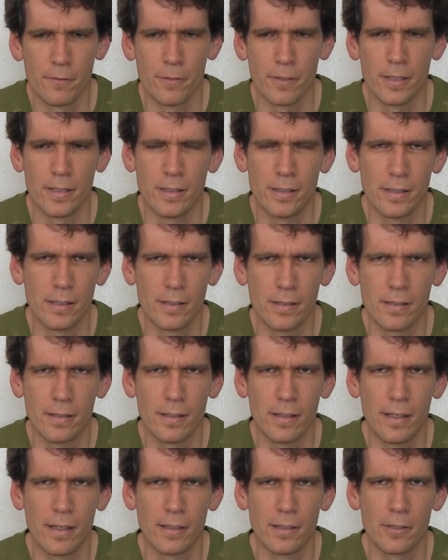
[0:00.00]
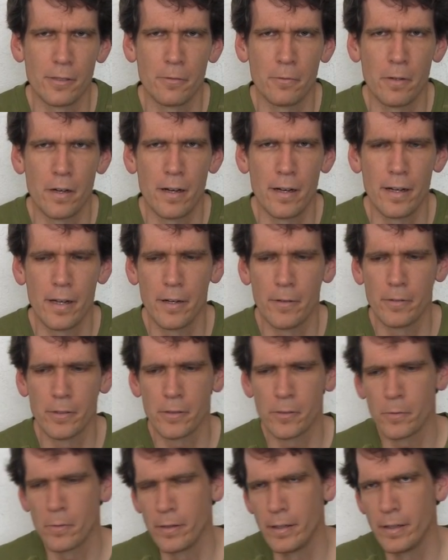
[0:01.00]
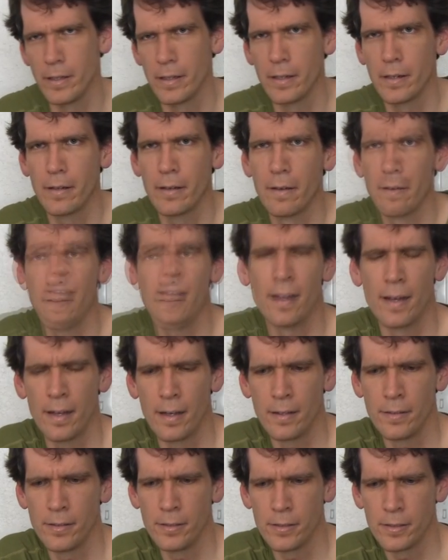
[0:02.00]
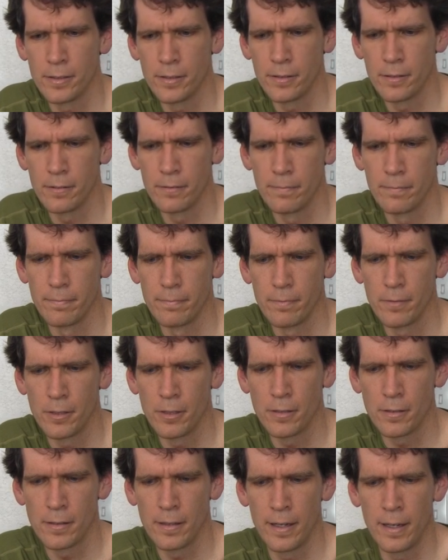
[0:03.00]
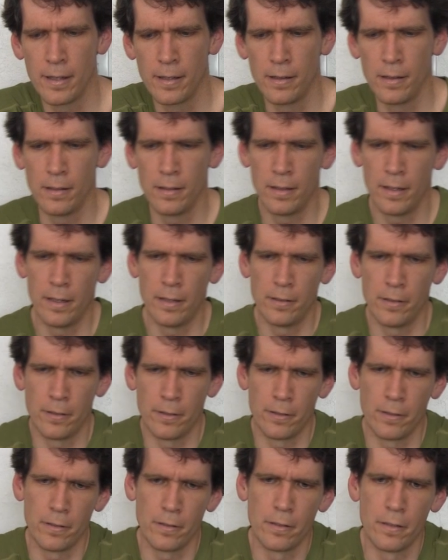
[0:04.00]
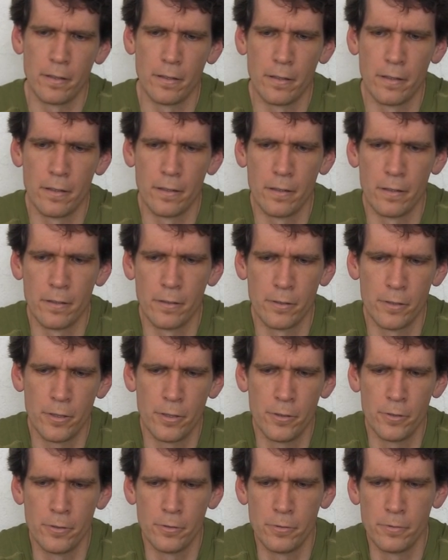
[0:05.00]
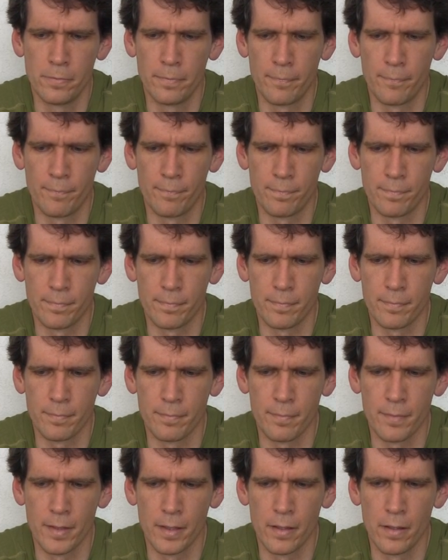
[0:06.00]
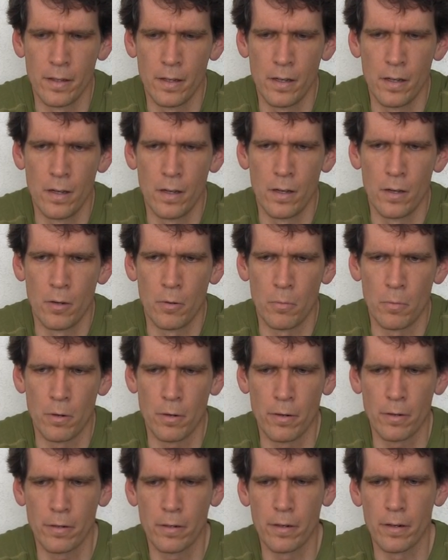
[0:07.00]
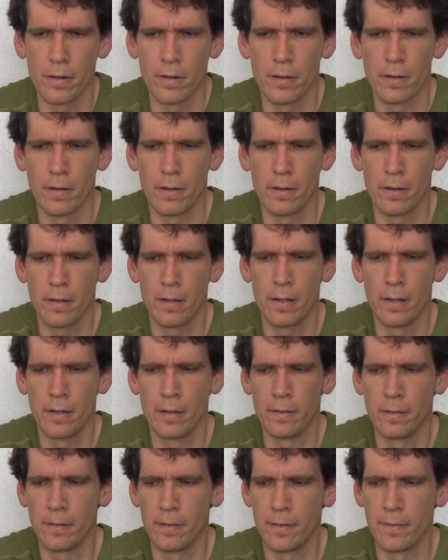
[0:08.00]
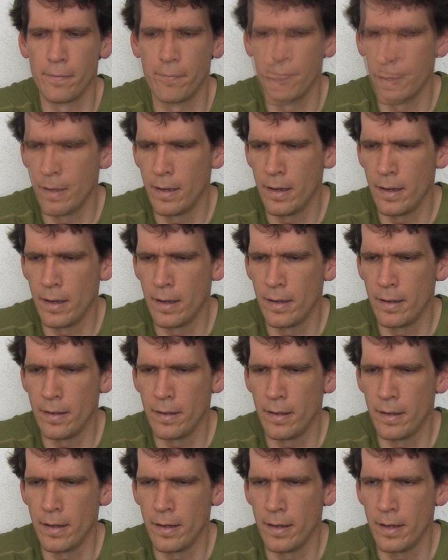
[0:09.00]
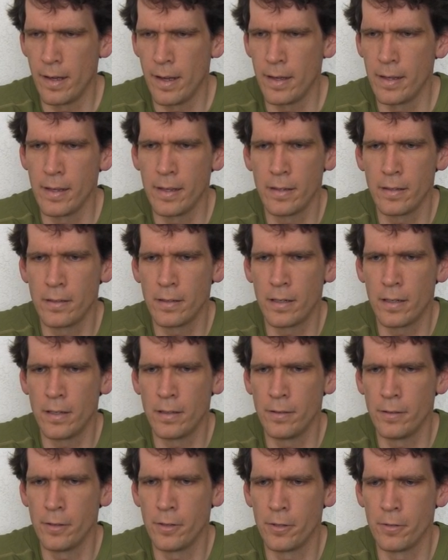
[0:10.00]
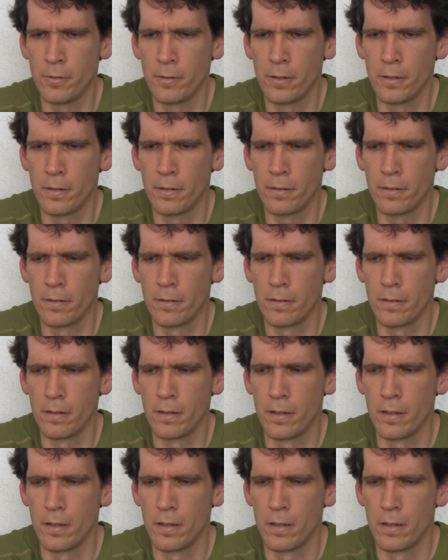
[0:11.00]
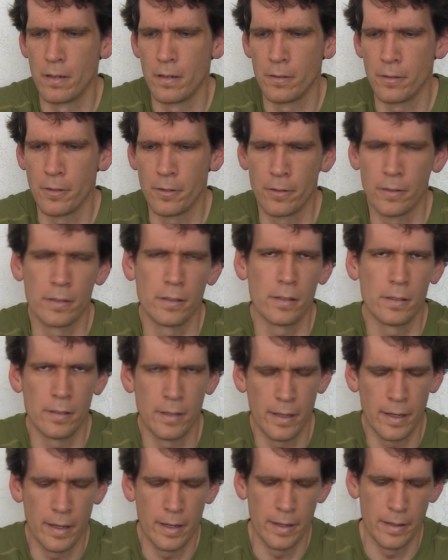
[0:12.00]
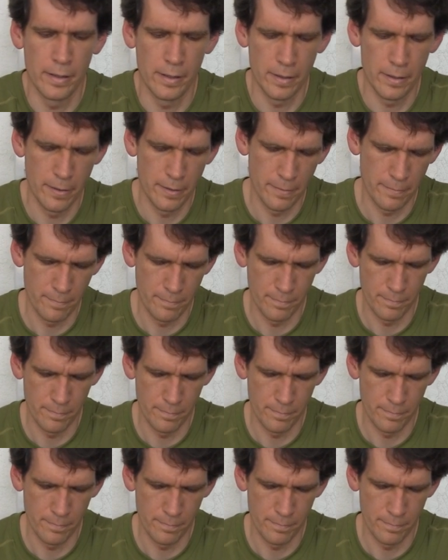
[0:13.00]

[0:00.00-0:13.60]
reason as to why I was quitting. Yeah, I just took that leather to work and uh, I, I, held on to it during the day.